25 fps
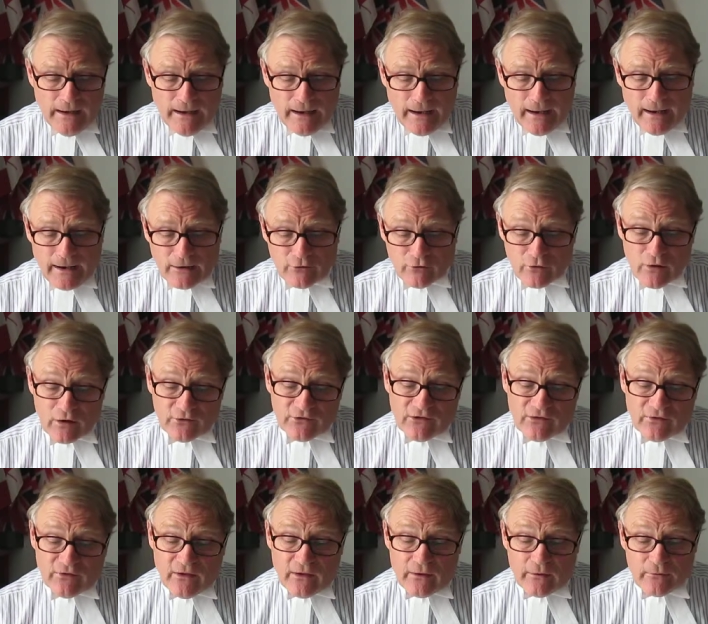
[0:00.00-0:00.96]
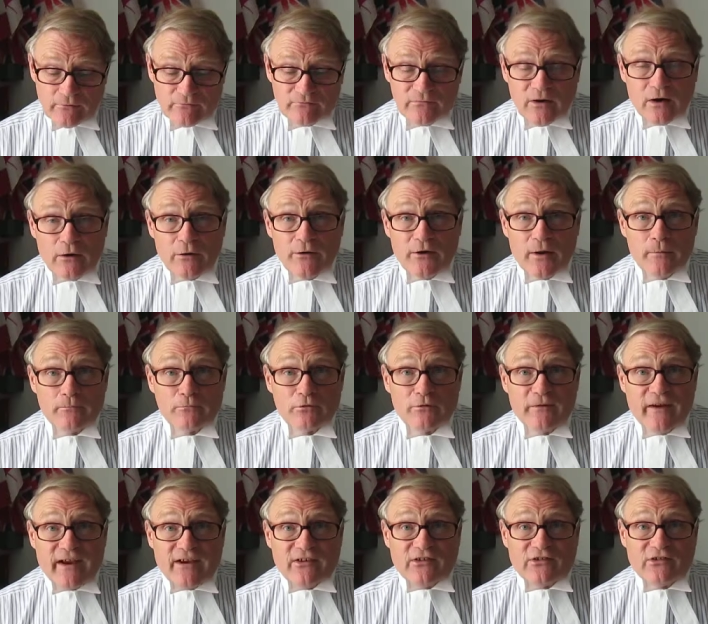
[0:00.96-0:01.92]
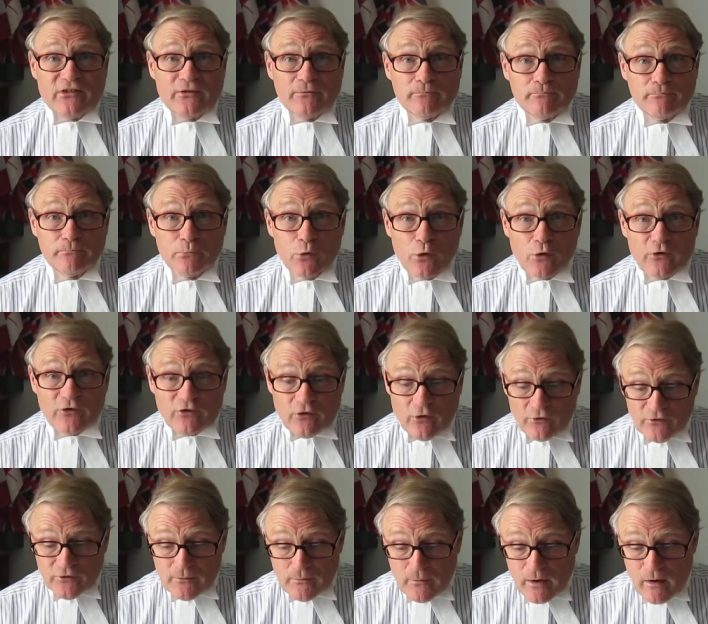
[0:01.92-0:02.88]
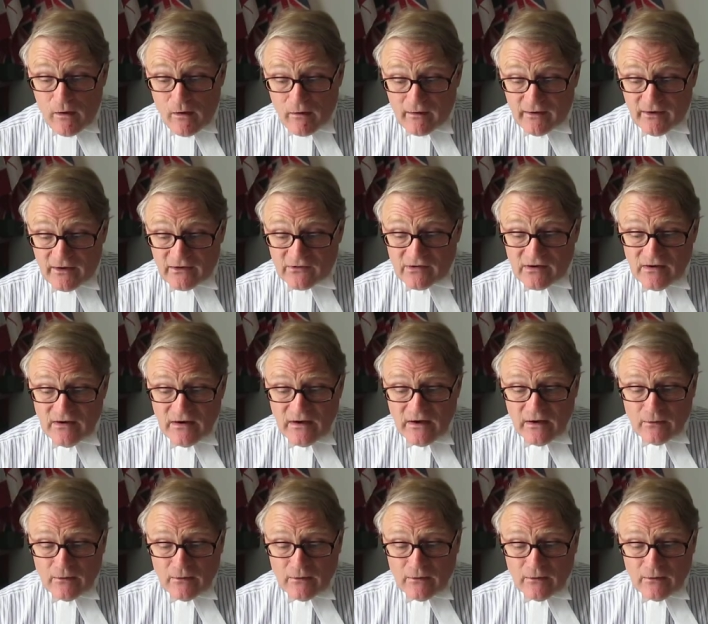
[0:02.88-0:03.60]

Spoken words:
And granted, there are a number of excellent books on the market